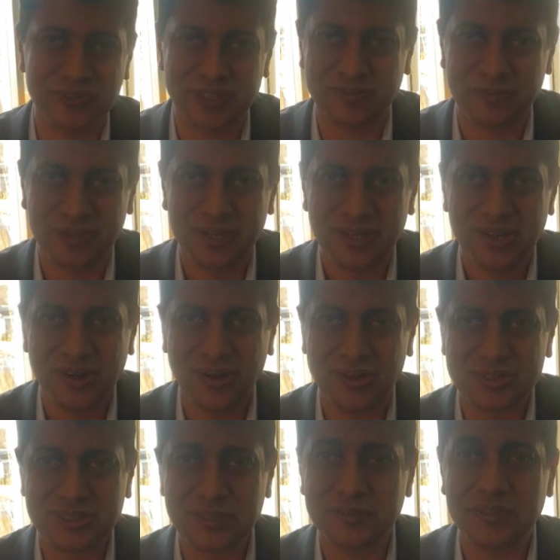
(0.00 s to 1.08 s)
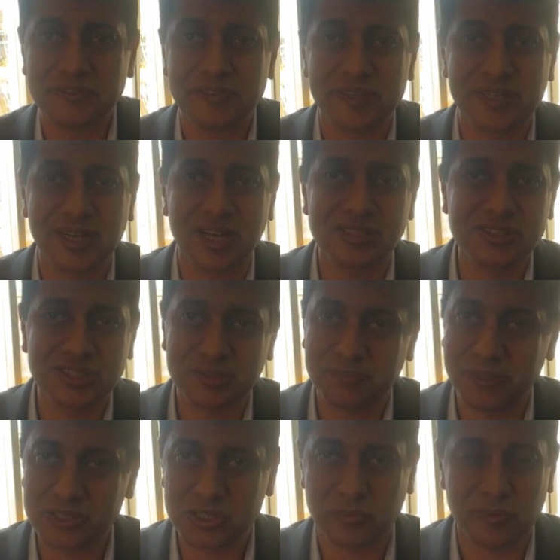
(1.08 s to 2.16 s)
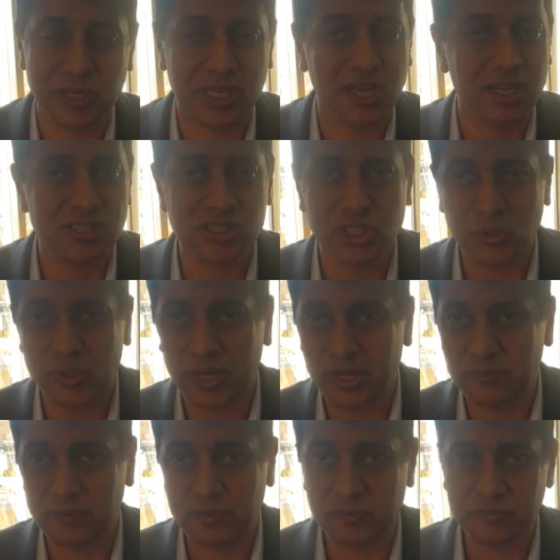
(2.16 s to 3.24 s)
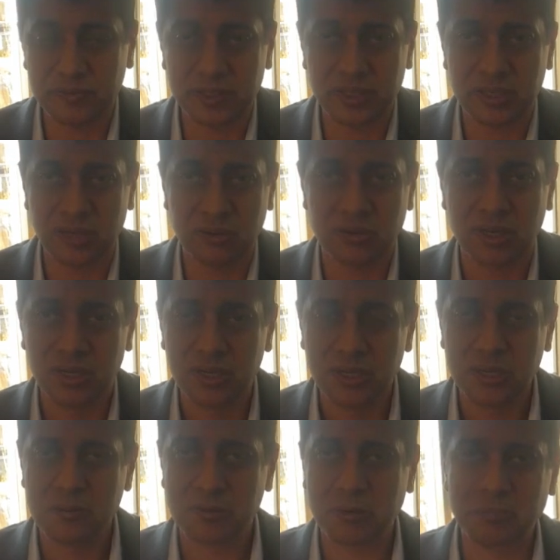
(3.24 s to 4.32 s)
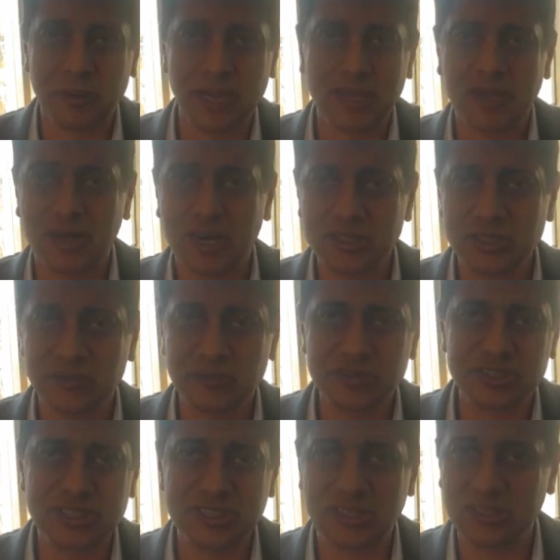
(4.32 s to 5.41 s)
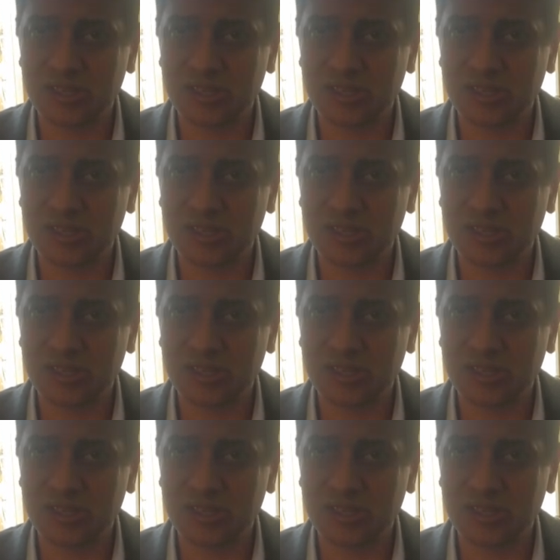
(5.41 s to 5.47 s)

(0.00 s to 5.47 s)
have also a different culture. Based on the culture you have to figure out. But by and large, you have to see the